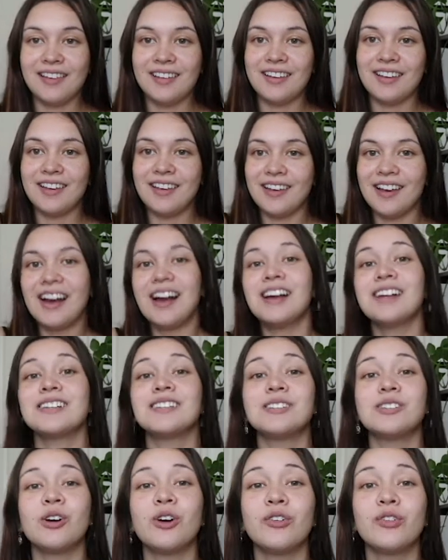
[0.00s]
yeah,
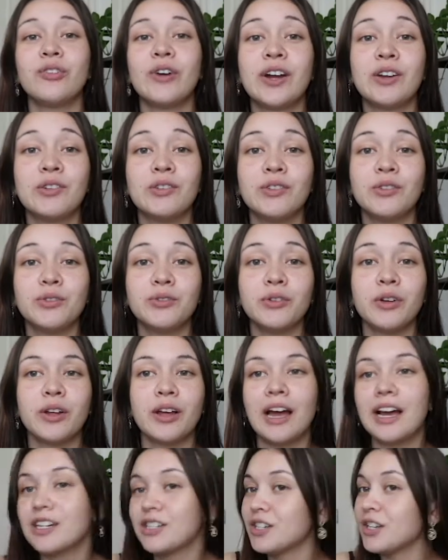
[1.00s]
so
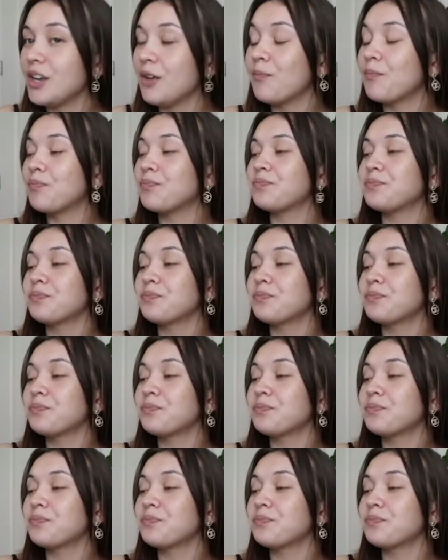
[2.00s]
actually,